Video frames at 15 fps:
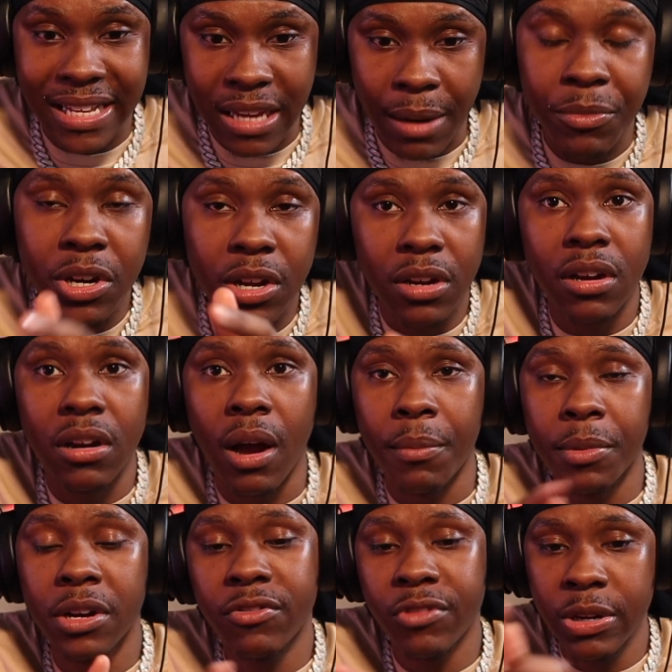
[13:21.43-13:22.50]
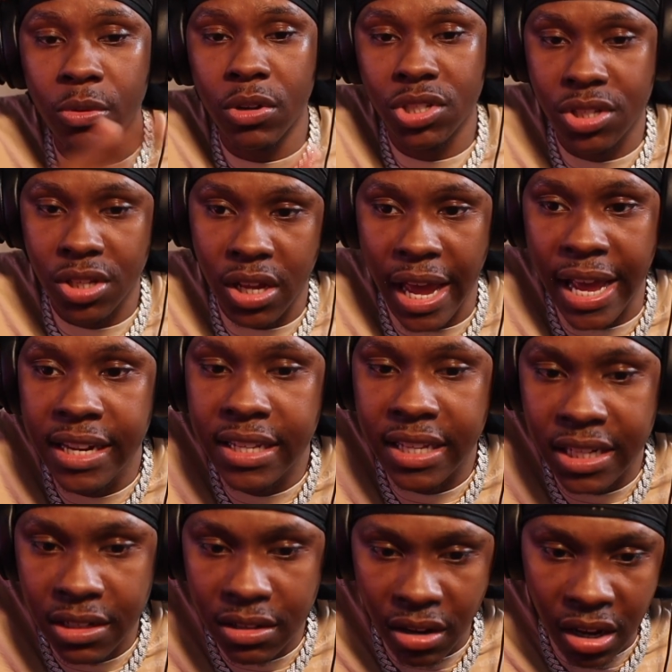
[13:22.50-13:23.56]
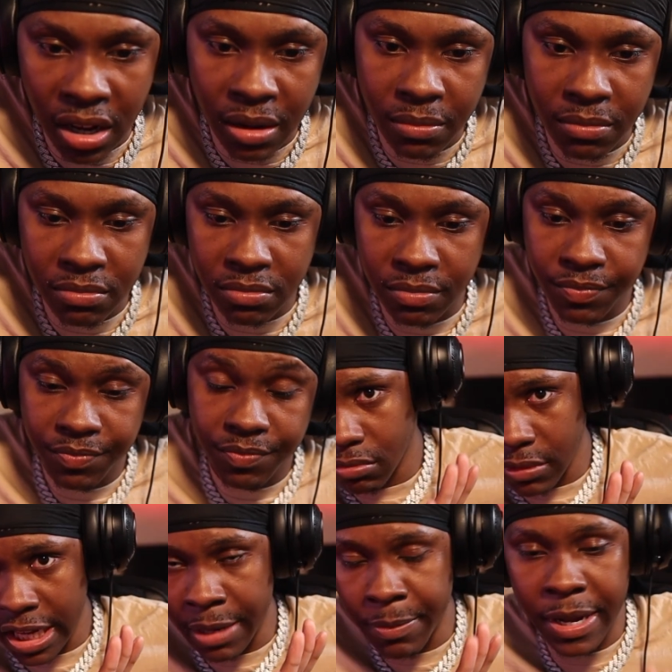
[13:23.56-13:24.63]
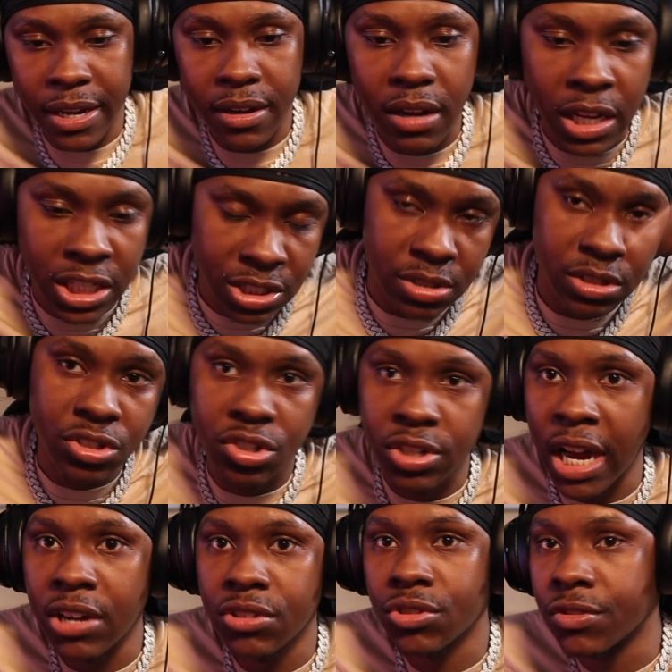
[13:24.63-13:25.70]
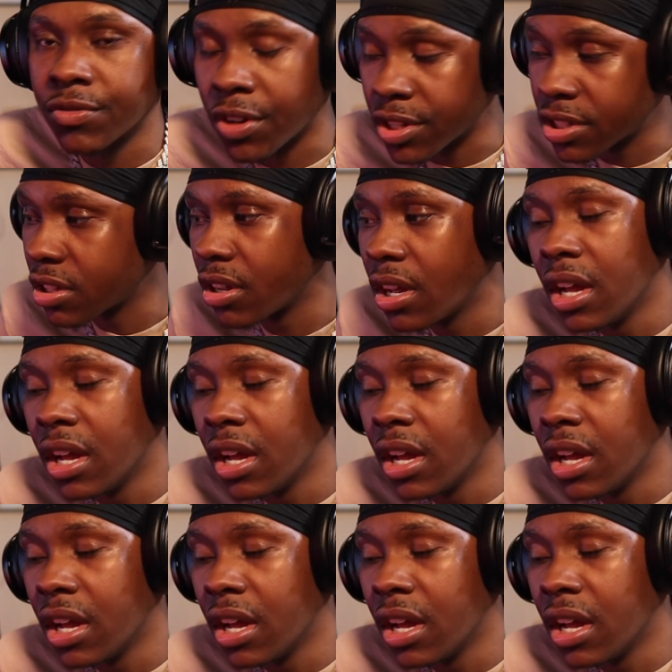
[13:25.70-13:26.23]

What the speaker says: I'm gonna rewatch the ending in a bit. I just want to do the outro first.